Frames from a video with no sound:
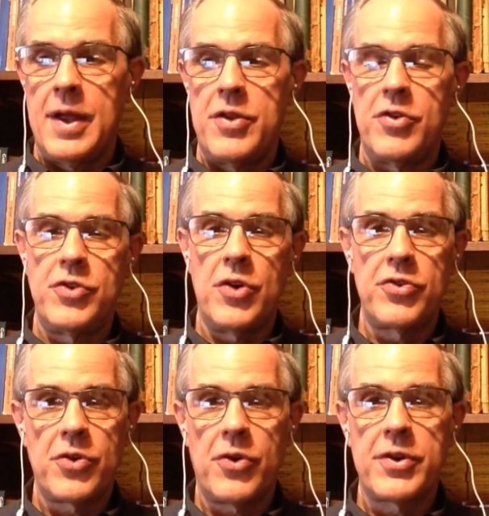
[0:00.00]
There's no
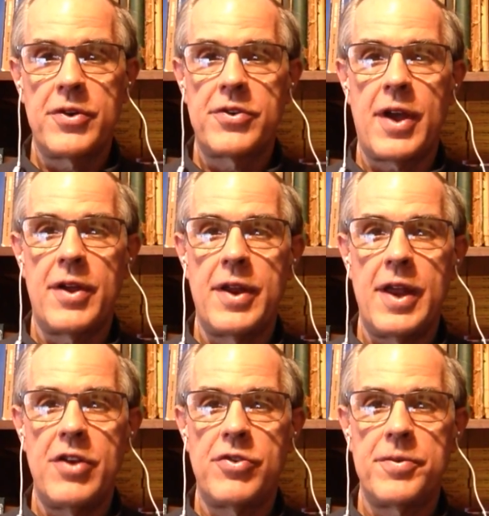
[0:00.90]
soil
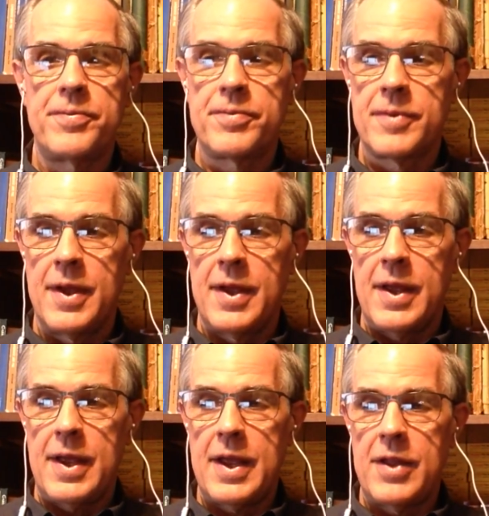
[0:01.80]
consolidation,
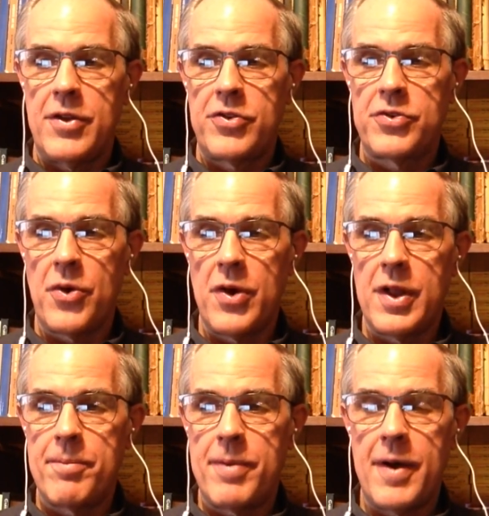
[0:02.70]
and the
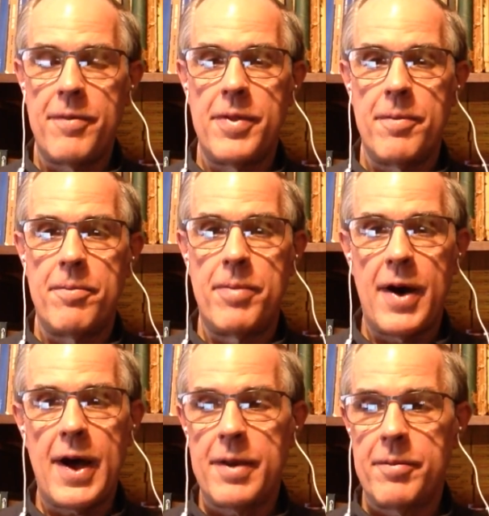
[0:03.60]
soil above the
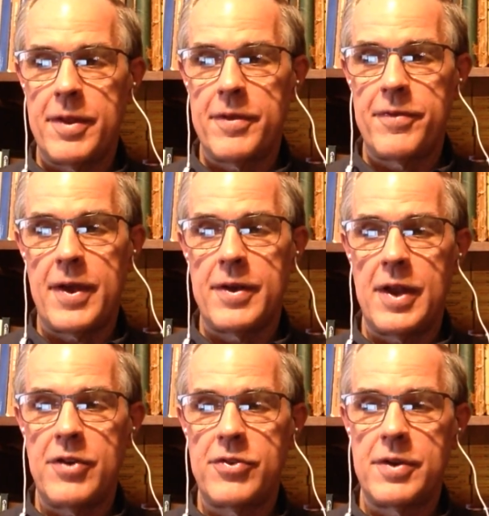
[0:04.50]
bottom of the
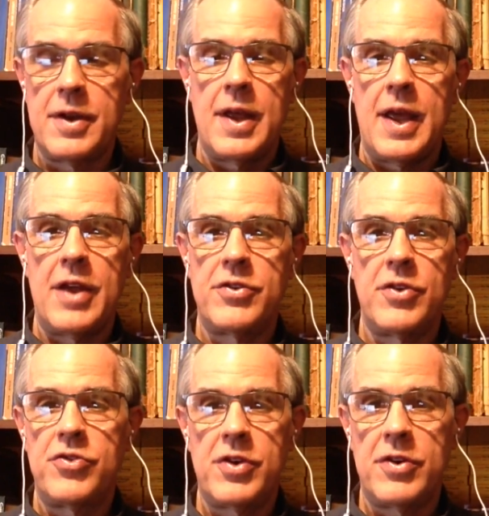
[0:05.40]
foundation has
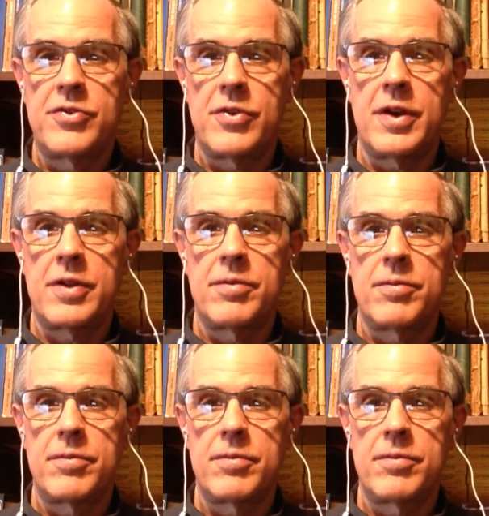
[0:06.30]
no shear strength.